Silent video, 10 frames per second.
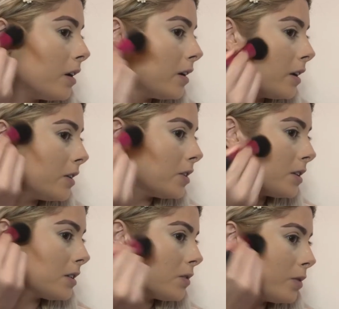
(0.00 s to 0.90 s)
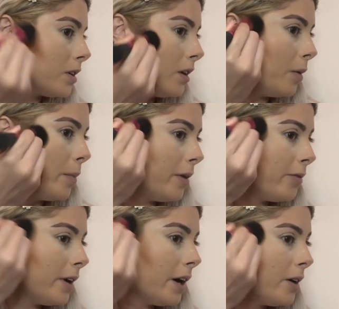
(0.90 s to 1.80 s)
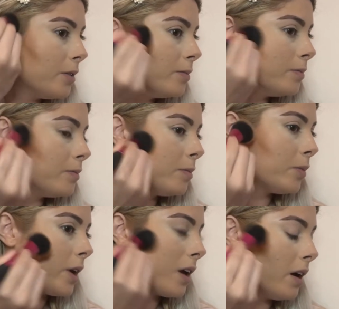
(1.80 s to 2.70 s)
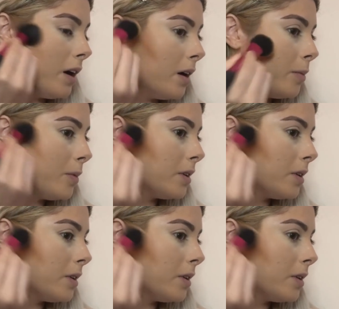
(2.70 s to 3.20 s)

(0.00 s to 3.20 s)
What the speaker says: And I just will buff it out, bring it up.